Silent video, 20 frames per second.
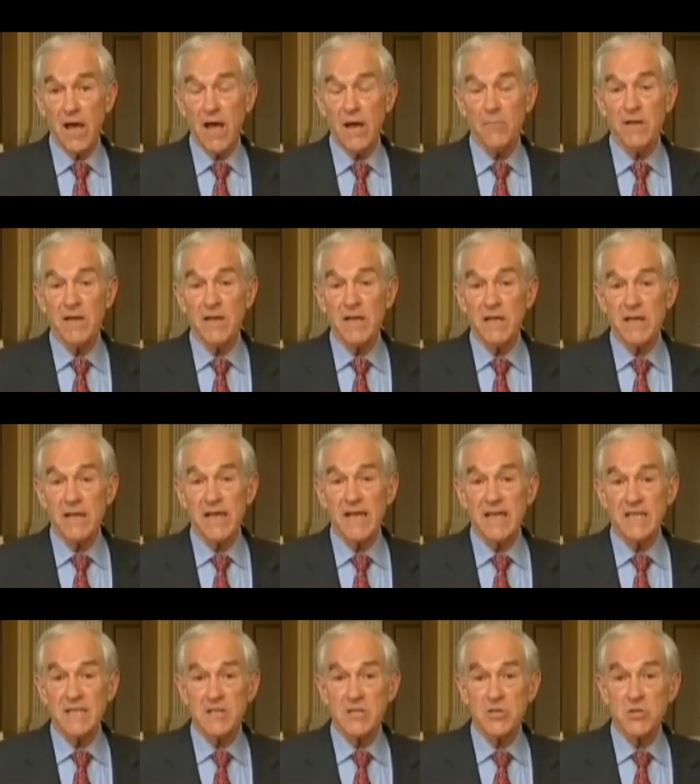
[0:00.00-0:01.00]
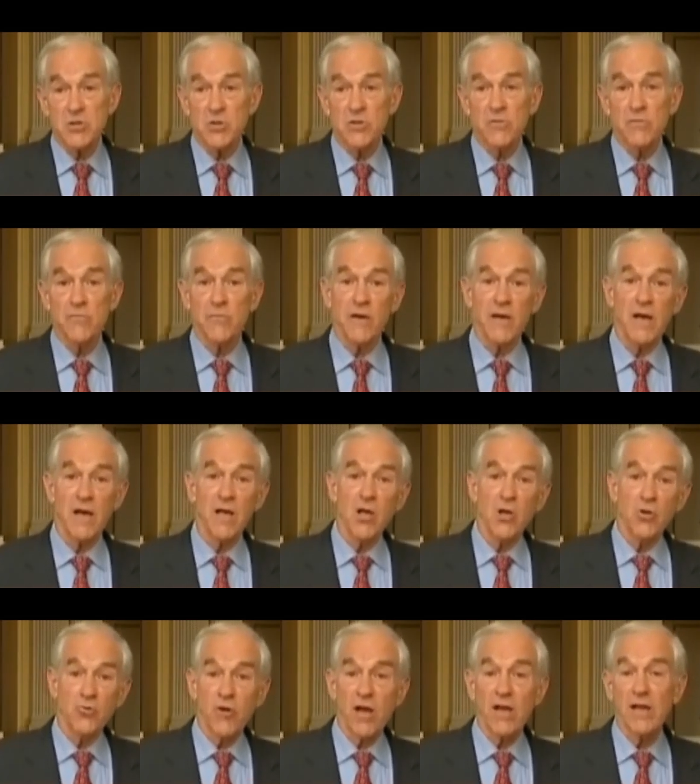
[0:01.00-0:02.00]
How many cases of
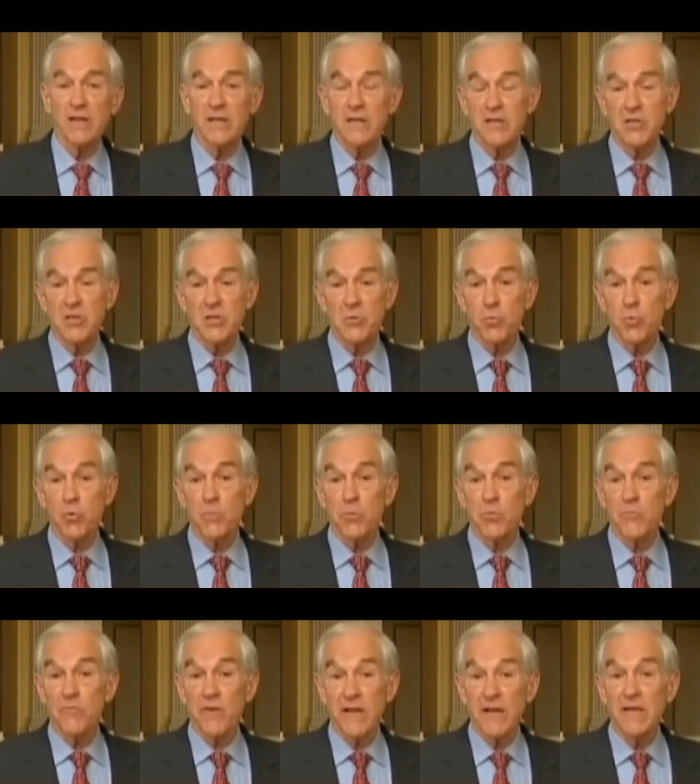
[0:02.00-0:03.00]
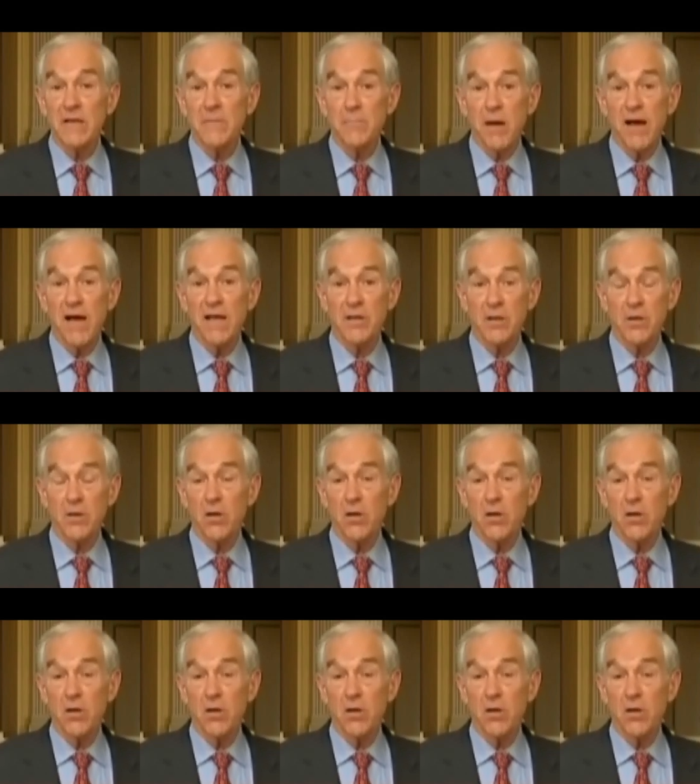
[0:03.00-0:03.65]
drug addictions were prevented by the